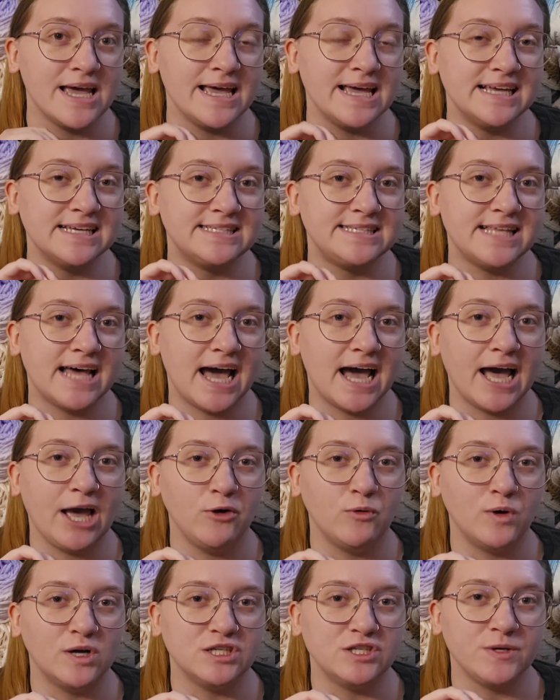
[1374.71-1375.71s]
is that I
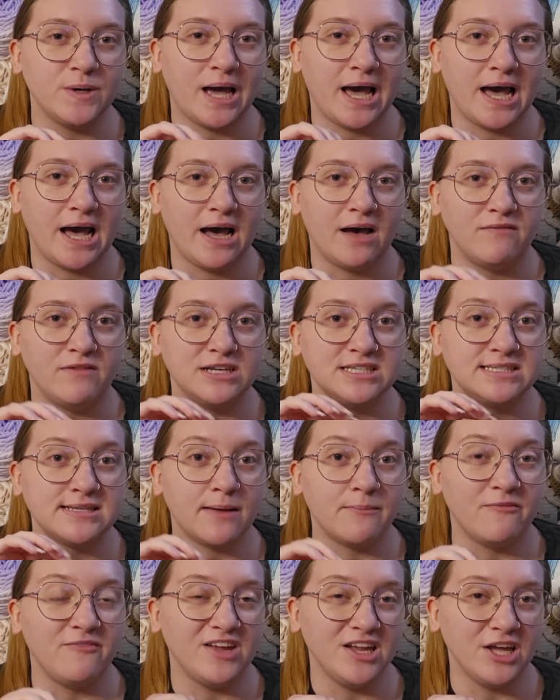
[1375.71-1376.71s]
want to have
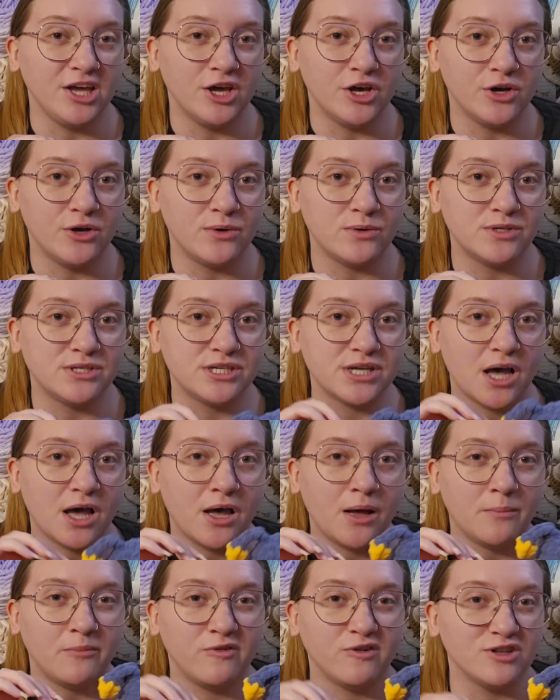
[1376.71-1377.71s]
some videos
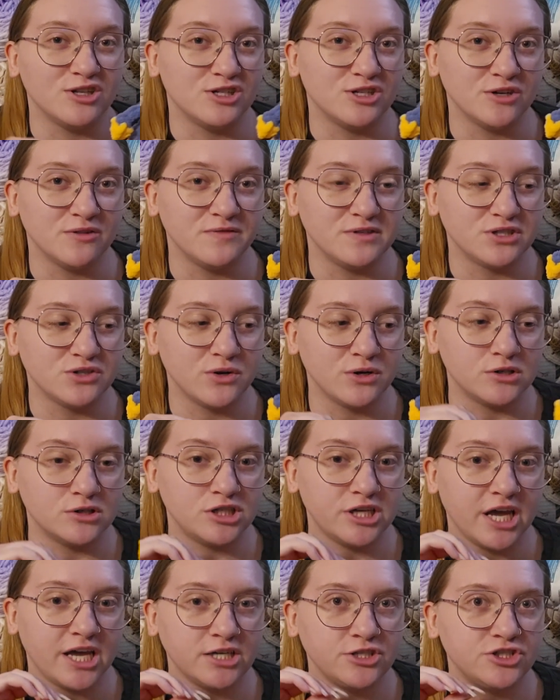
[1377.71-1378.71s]
for the surface
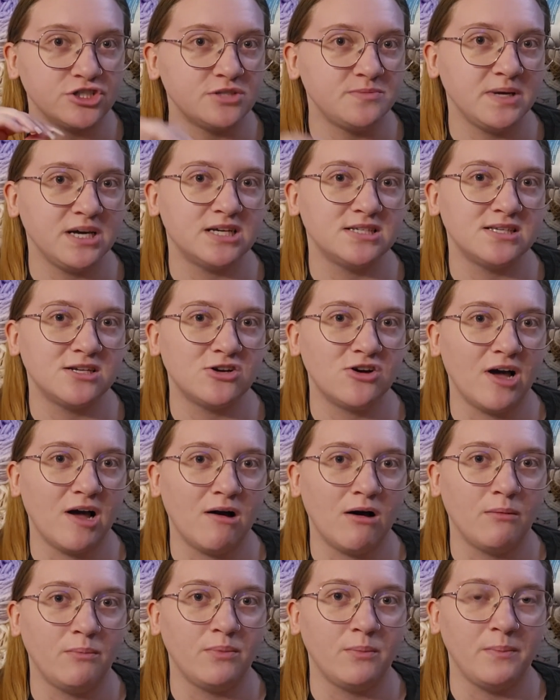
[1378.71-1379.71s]
crochet, just because it'll
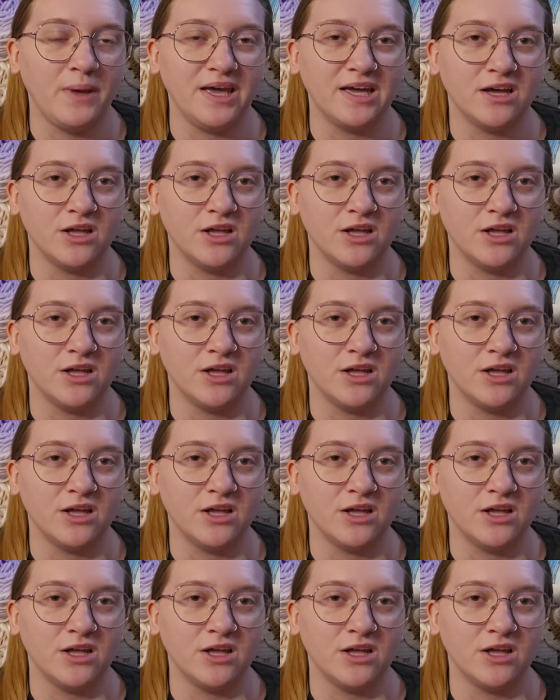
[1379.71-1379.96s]
help make it